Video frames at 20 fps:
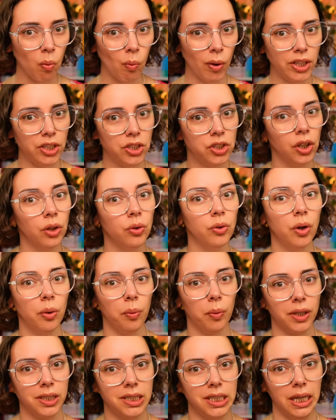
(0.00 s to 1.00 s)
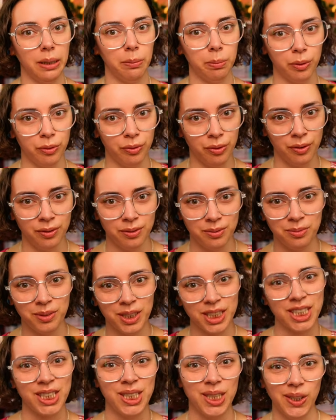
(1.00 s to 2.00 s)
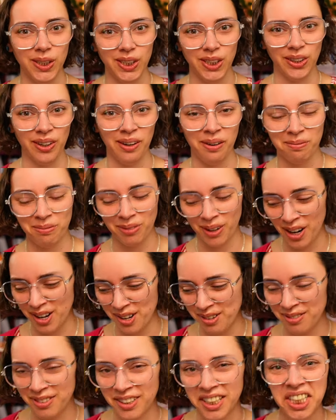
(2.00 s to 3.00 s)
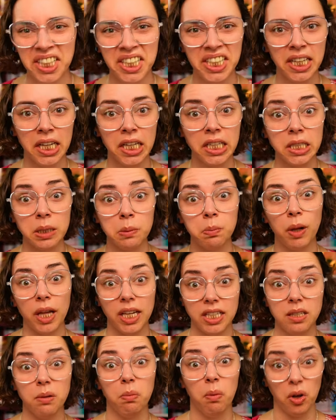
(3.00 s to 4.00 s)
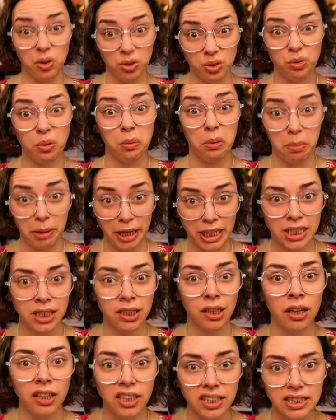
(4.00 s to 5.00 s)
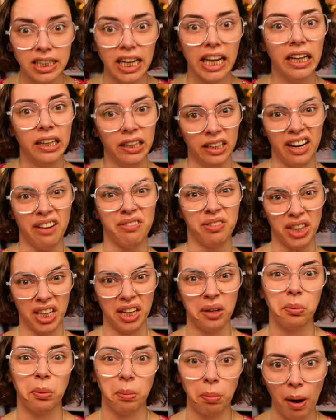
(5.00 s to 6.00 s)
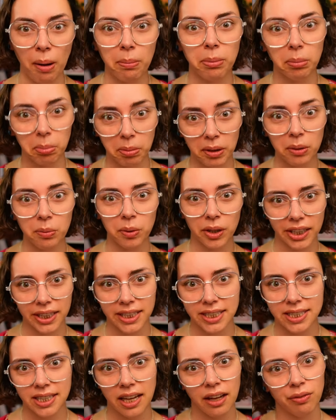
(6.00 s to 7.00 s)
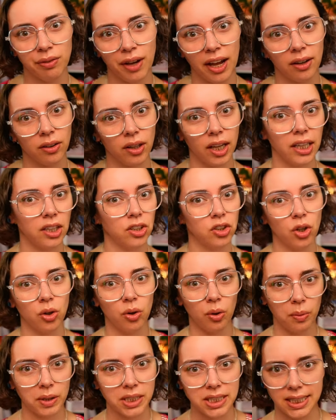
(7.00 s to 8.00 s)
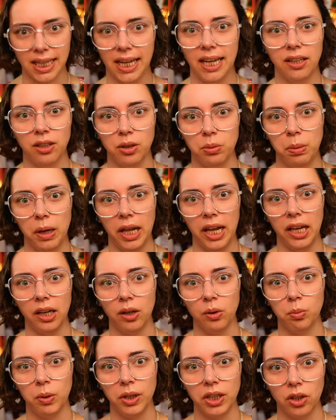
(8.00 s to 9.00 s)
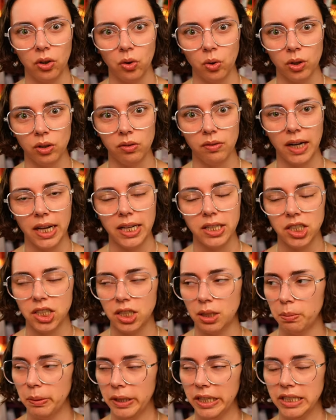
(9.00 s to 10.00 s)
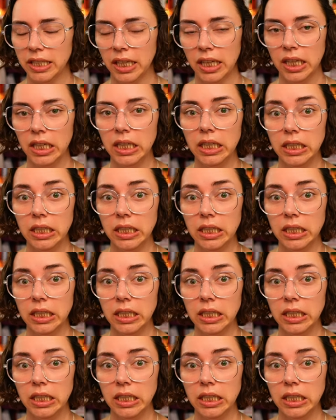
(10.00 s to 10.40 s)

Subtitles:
when you don't know what to do in your improv, just play some notes from the pentatonic scale and everything will probably work itself out. Like you don't know what scale you're playing or what the chord relationship is,